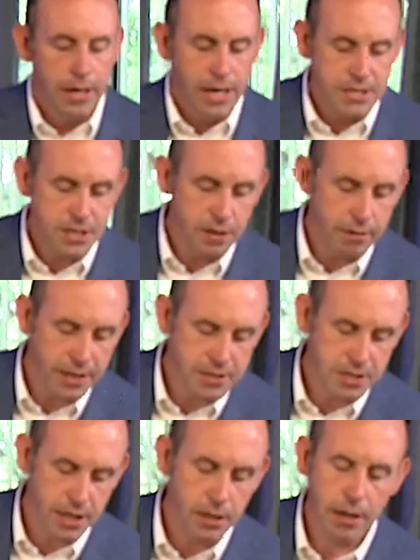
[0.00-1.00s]
It's
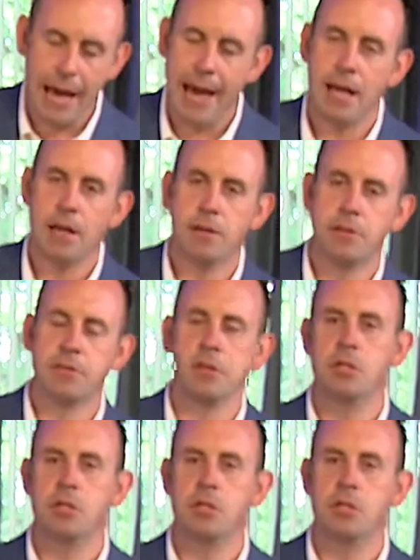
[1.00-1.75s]
interesting, as